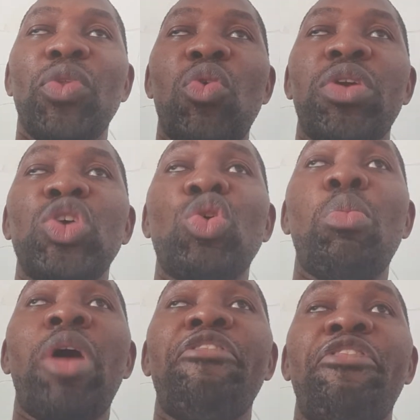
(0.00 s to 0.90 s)
Okay,
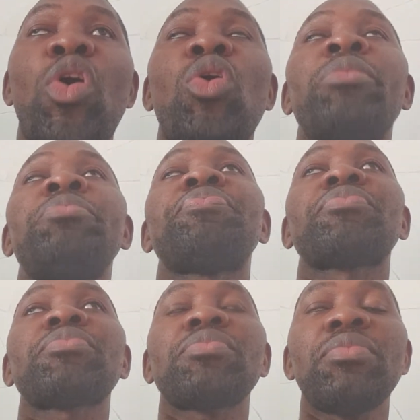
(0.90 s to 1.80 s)
number 4,
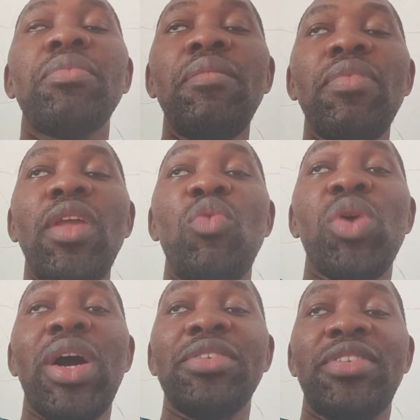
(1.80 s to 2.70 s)
we
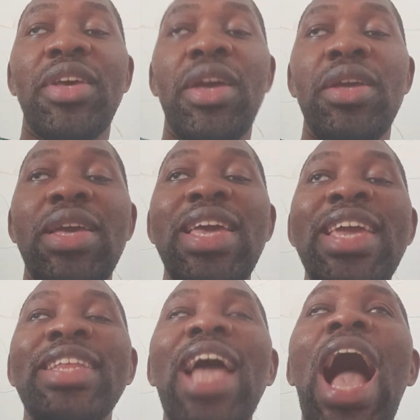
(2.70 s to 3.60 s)
can say
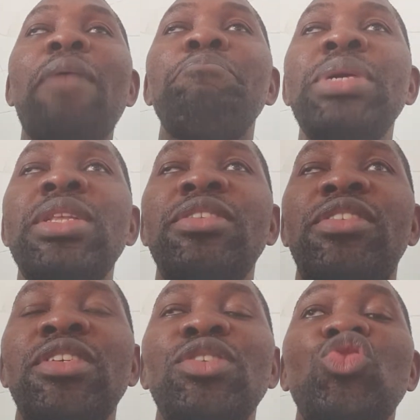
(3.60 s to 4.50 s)

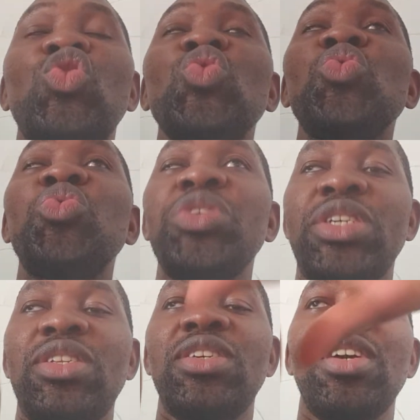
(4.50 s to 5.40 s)
inability to read.